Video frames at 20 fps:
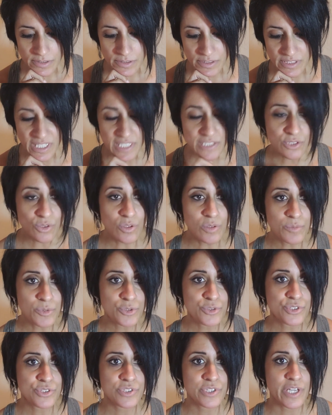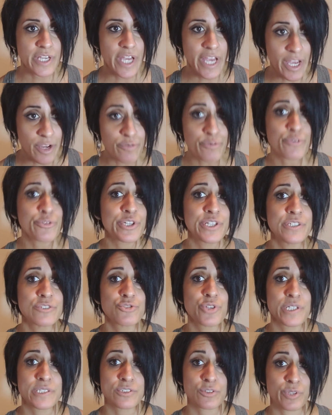that's almost every
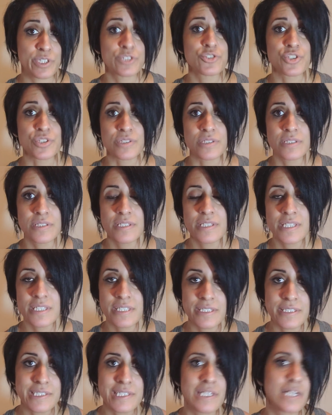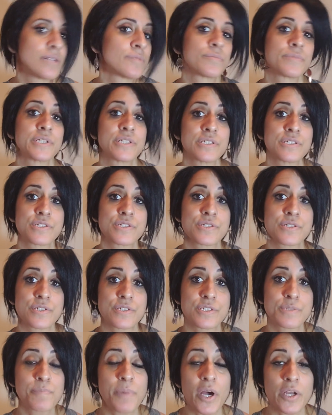transgression in Islam
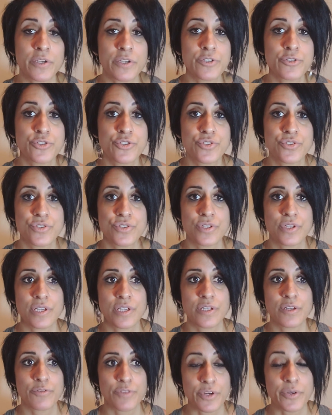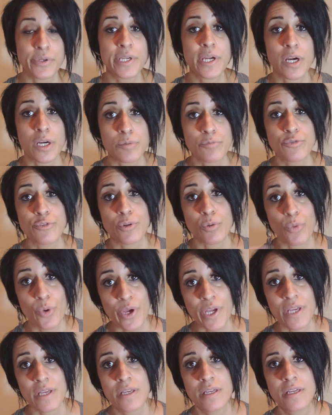is punished in a very harmful
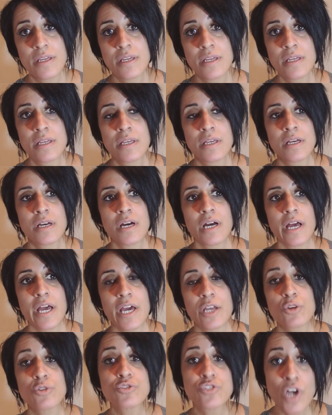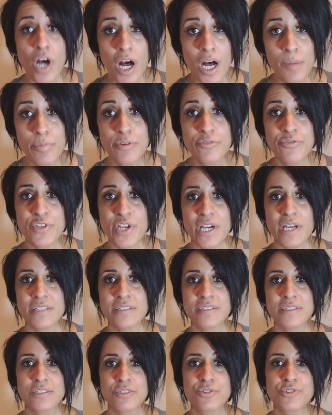way. And on top of
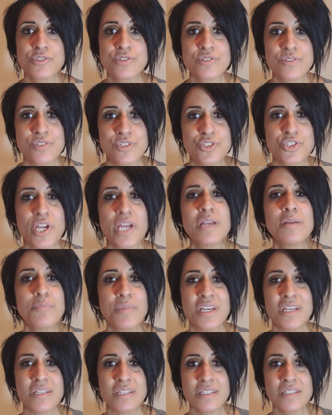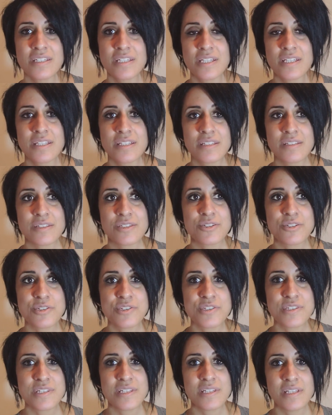that, there's the shaming.
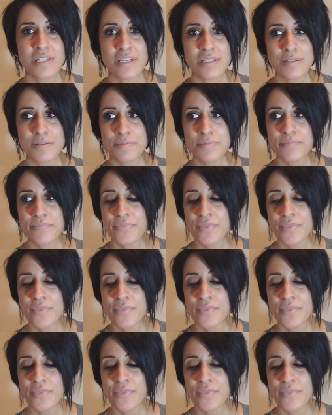There's the